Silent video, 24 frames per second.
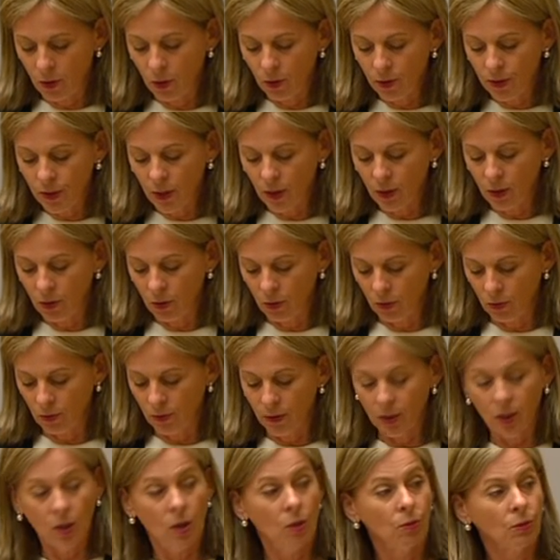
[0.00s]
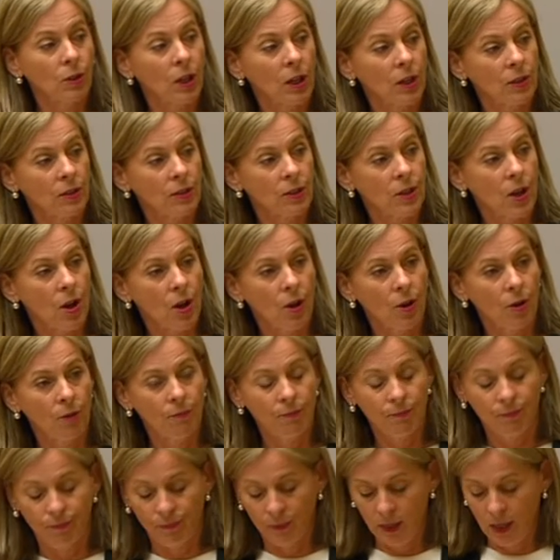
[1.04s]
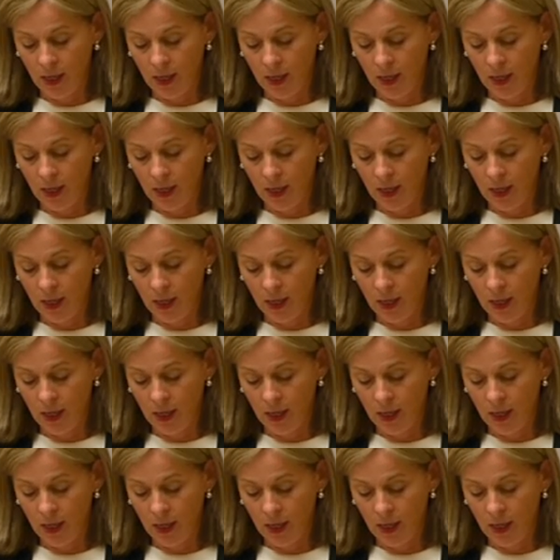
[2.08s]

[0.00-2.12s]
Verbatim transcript: also calls the Gold Coast home.